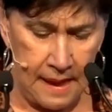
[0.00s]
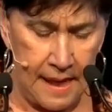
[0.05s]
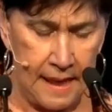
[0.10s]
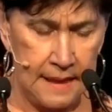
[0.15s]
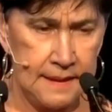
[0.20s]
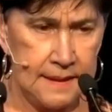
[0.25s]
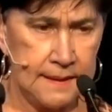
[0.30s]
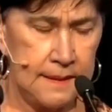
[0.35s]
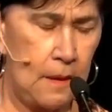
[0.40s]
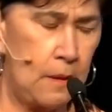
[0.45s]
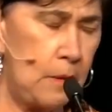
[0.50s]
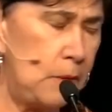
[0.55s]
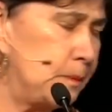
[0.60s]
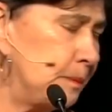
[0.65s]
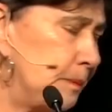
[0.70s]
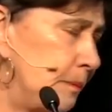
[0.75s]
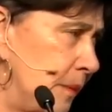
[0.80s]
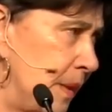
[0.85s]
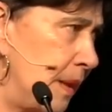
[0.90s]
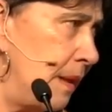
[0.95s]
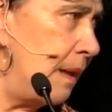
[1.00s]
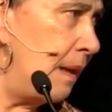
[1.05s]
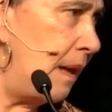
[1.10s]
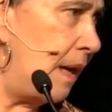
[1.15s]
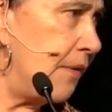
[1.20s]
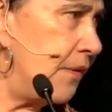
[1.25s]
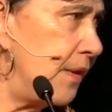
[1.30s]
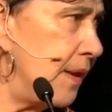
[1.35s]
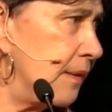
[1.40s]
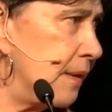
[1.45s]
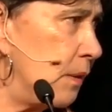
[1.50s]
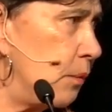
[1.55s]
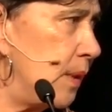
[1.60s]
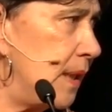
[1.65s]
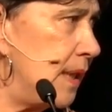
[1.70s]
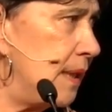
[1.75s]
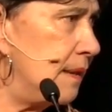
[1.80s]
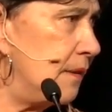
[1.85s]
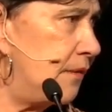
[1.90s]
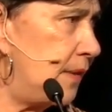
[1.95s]
And so I think that
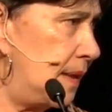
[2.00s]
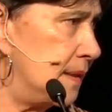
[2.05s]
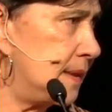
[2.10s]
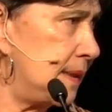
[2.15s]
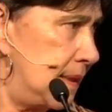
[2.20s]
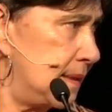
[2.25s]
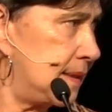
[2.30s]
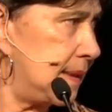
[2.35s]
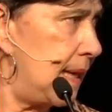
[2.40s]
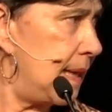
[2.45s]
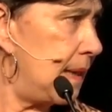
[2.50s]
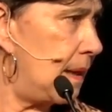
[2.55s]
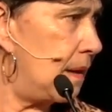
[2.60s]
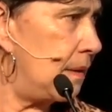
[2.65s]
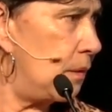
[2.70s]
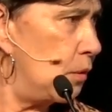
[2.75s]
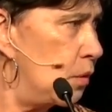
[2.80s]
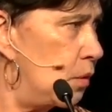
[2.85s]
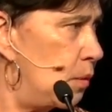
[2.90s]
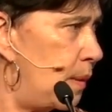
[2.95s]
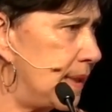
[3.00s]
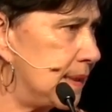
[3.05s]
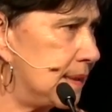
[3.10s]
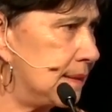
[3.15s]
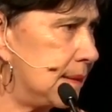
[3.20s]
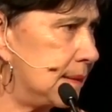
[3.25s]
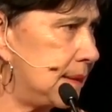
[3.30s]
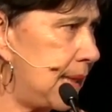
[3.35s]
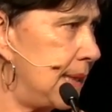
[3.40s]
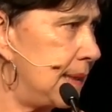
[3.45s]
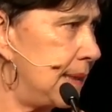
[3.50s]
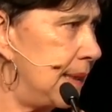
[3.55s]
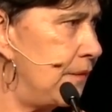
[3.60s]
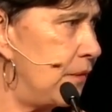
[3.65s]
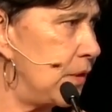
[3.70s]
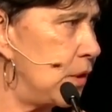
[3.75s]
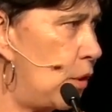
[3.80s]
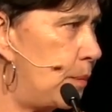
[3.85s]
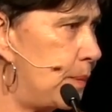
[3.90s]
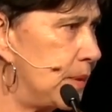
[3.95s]
as I say, I always take
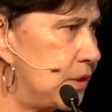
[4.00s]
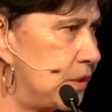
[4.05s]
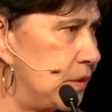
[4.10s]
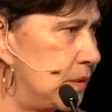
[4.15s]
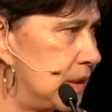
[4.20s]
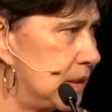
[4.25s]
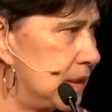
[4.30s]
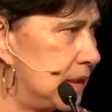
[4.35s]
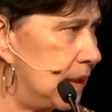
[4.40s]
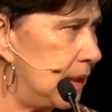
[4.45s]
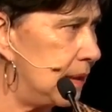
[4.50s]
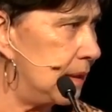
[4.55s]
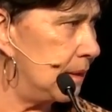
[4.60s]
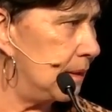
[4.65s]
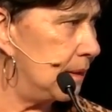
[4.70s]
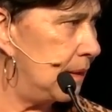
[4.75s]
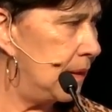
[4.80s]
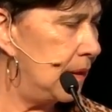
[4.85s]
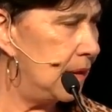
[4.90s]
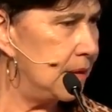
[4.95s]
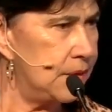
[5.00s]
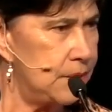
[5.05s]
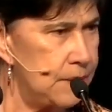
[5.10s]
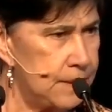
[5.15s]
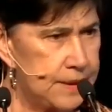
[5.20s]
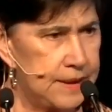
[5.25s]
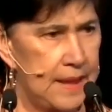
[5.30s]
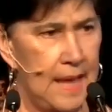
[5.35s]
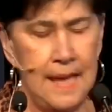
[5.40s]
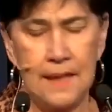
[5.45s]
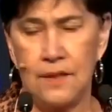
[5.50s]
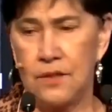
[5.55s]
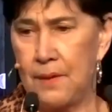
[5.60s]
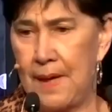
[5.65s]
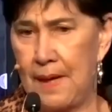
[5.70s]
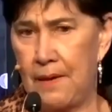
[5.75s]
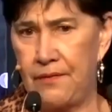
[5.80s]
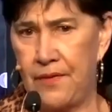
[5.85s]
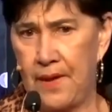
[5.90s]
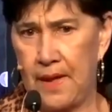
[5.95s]
every opportunity to say to
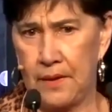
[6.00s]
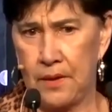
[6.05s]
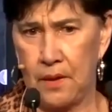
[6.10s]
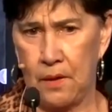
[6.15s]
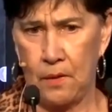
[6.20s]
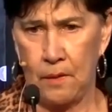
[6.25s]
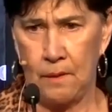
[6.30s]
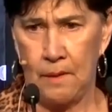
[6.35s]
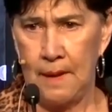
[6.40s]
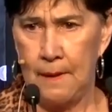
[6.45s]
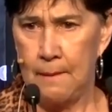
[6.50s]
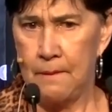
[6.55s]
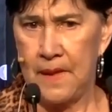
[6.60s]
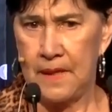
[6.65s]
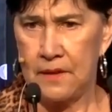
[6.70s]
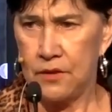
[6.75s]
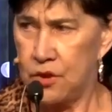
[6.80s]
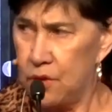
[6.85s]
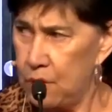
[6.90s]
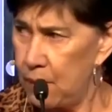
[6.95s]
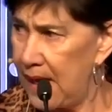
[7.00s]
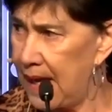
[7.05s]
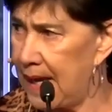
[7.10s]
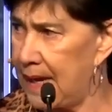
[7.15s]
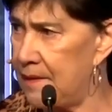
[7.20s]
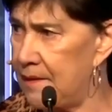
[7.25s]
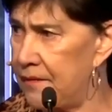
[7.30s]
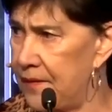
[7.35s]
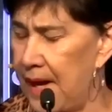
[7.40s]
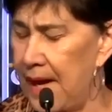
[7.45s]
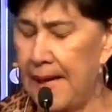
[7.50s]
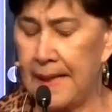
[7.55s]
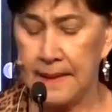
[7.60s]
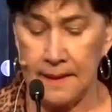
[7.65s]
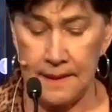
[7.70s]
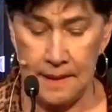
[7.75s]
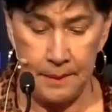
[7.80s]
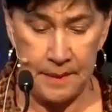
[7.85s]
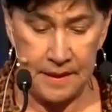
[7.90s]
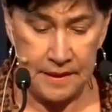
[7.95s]
our whānau that you have
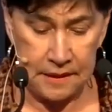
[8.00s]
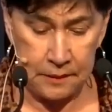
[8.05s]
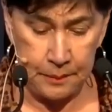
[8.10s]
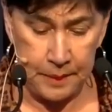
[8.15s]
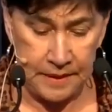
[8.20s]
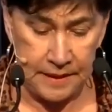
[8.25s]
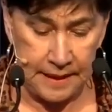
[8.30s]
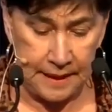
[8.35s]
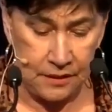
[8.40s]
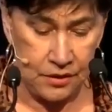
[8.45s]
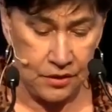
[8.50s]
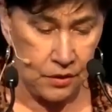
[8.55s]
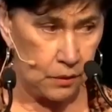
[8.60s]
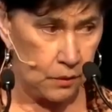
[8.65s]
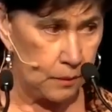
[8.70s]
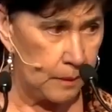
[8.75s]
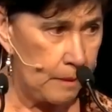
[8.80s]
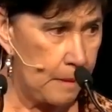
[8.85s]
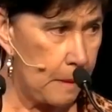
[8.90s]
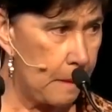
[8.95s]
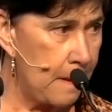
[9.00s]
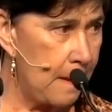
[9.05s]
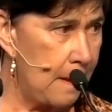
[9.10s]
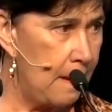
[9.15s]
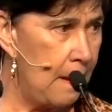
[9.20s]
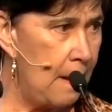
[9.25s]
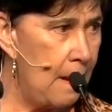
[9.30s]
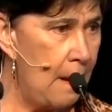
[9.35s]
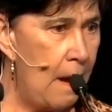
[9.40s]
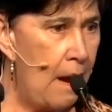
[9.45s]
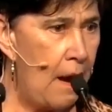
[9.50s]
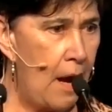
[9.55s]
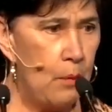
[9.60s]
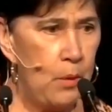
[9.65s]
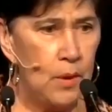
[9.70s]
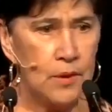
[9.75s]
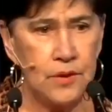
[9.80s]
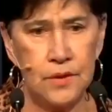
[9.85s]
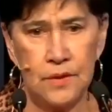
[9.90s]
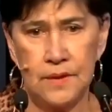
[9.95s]
unlimited potential. I
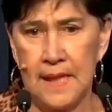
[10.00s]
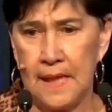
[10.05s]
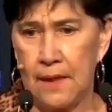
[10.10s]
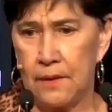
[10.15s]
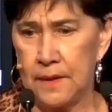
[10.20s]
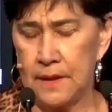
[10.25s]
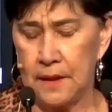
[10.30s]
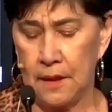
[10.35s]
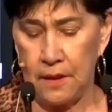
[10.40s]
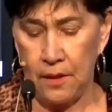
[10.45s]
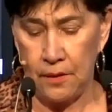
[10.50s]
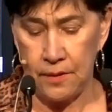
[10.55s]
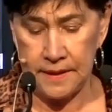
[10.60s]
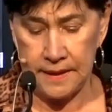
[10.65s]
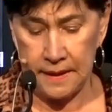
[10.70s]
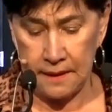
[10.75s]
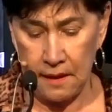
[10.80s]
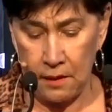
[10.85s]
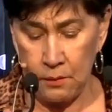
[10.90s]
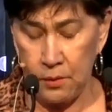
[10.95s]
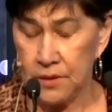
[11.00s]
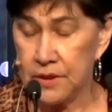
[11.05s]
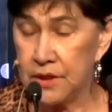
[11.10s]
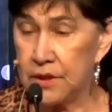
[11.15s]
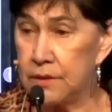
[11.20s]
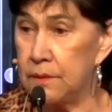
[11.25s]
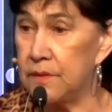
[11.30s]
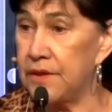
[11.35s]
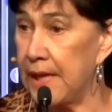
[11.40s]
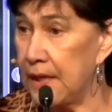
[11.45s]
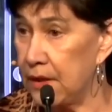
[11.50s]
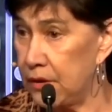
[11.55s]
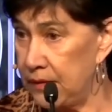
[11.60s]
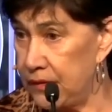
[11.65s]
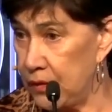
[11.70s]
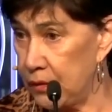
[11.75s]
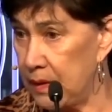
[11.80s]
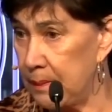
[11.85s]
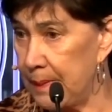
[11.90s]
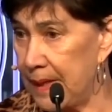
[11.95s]
want to now, in closing, I want to thank you
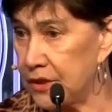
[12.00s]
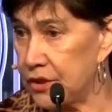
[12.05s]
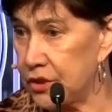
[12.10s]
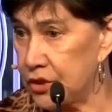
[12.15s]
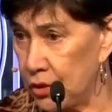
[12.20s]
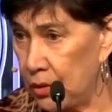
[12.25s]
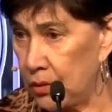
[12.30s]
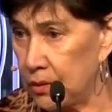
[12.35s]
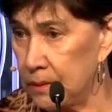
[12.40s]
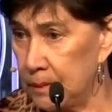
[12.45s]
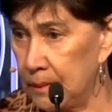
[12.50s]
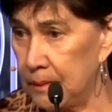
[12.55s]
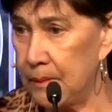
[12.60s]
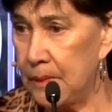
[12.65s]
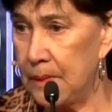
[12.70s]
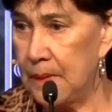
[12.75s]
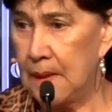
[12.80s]
very much, John.